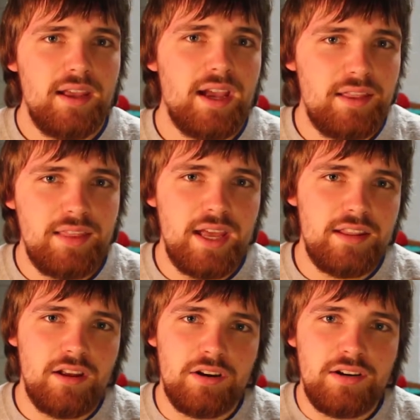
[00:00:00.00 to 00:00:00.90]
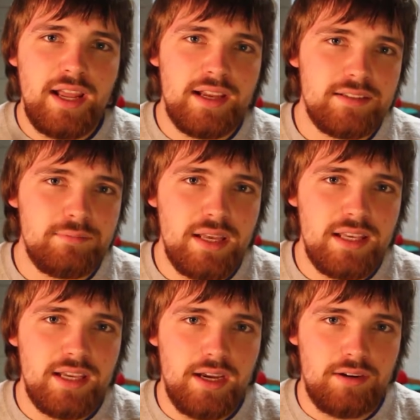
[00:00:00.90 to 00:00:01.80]
And then our next
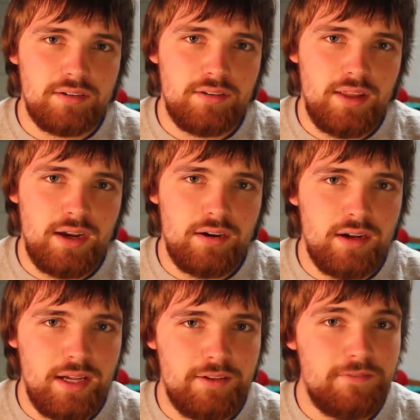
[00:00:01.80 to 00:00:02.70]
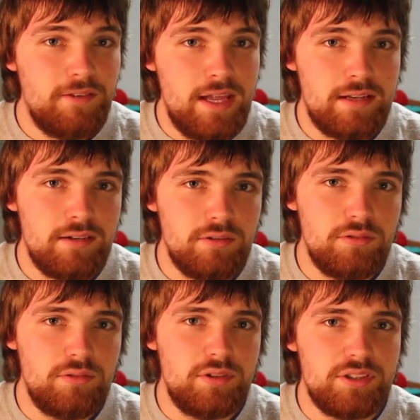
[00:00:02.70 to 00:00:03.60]
main character there, Finn,
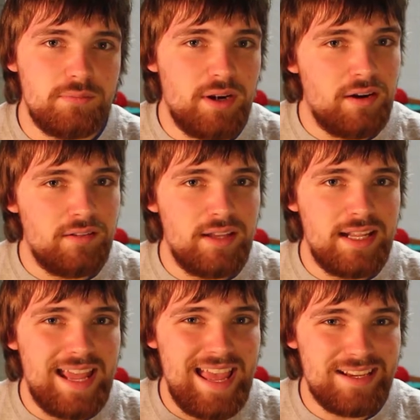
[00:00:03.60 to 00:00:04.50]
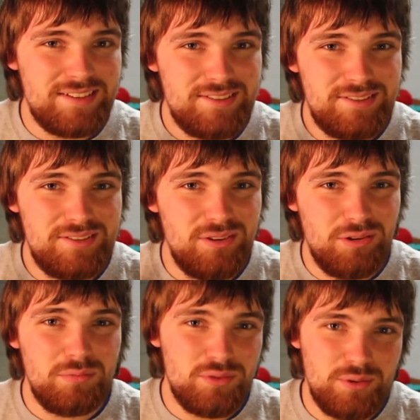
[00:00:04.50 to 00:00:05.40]
who is apparently an
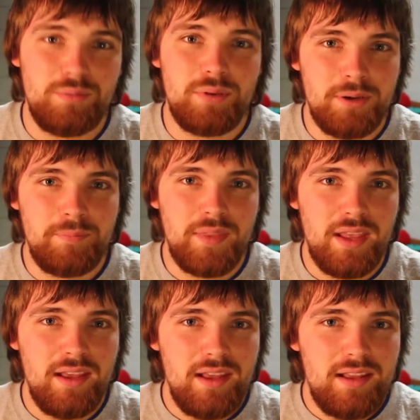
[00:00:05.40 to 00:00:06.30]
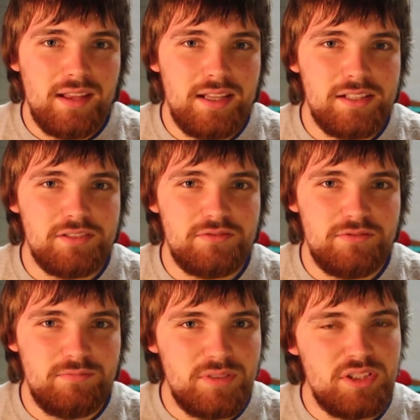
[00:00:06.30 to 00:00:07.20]
ex-stormtrooper, is,
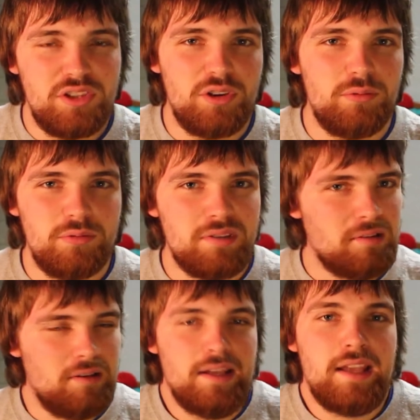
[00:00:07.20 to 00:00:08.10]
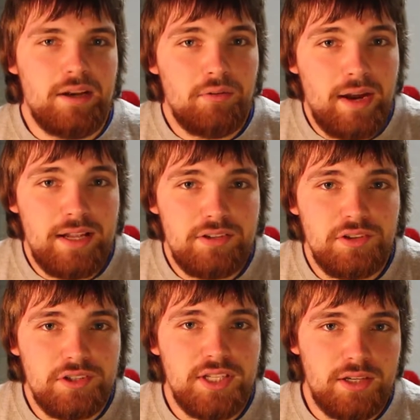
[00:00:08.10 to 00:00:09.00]
again, crashes
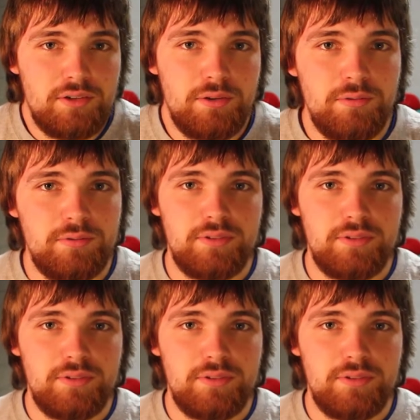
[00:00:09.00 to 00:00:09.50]
on Jakku.